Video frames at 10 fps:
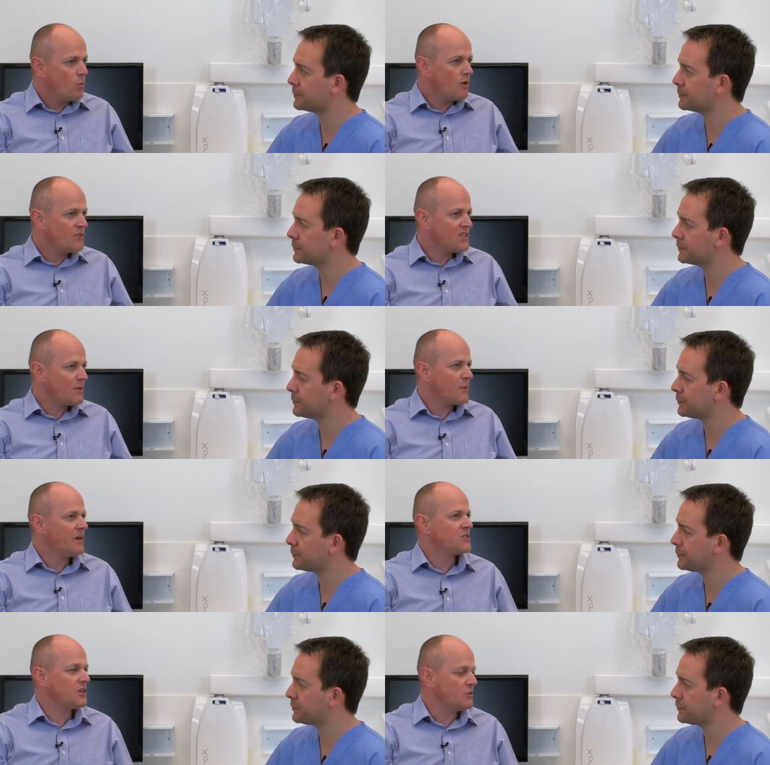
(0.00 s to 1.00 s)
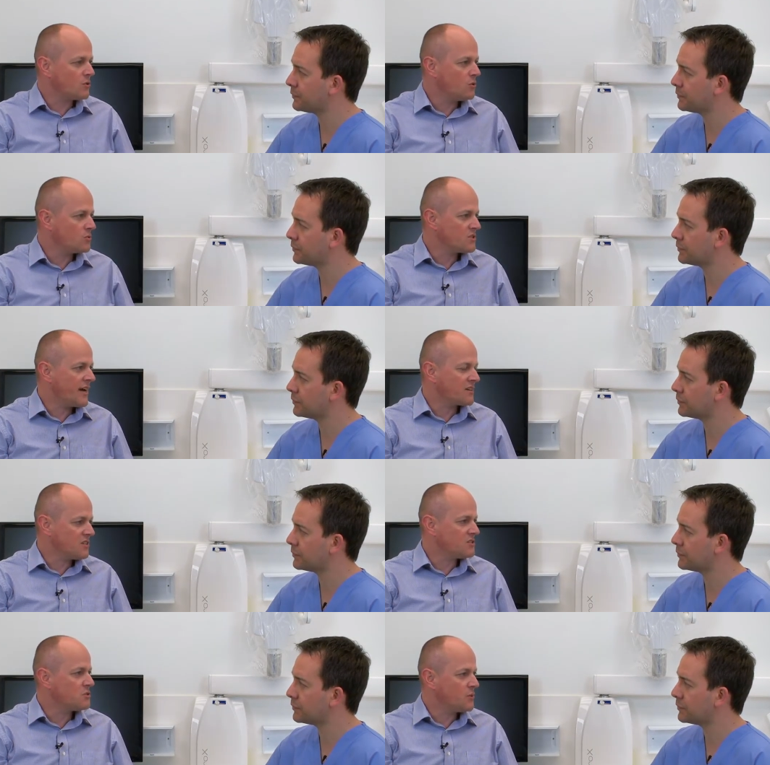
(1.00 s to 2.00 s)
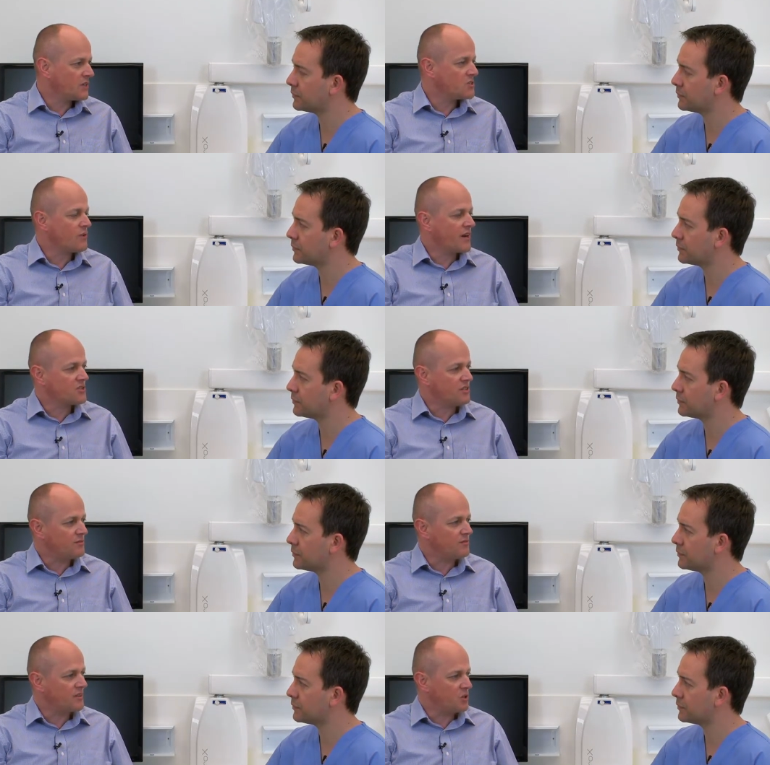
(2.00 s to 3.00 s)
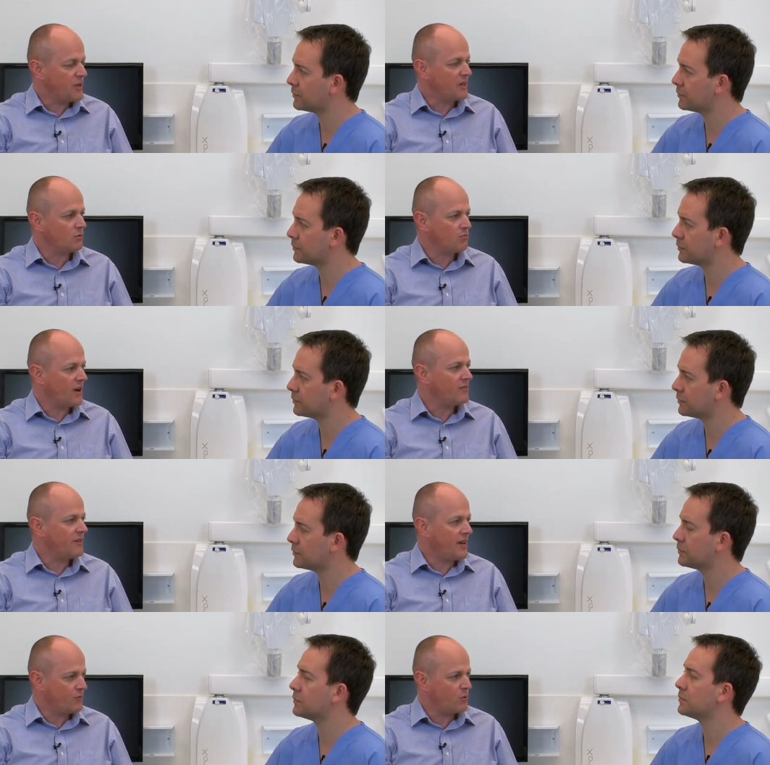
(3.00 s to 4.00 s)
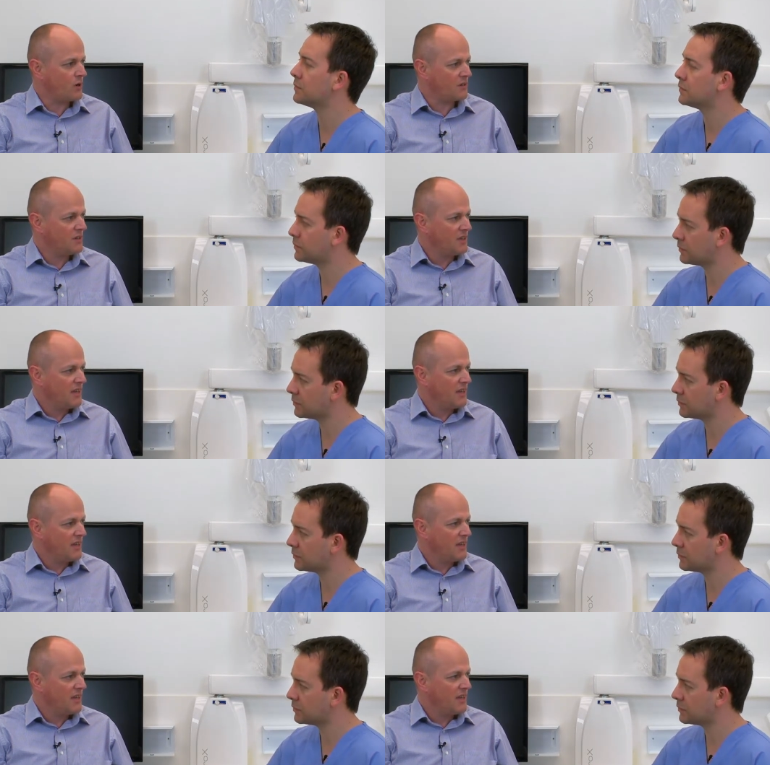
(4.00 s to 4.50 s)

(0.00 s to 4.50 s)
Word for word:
Speaker 1: Well, the WHO calls access to an extraction a fundamental right for everyone.